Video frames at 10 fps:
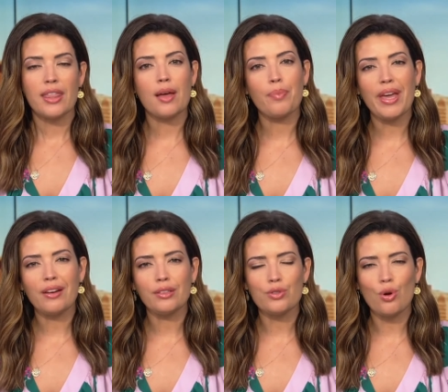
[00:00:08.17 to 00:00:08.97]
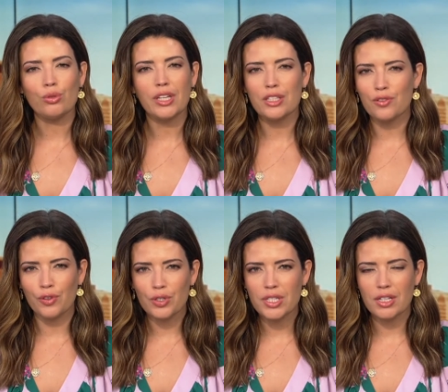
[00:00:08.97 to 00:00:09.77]
That panel is holding its
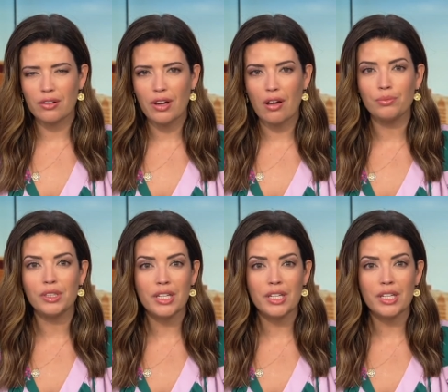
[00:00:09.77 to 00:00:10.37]
first hearing on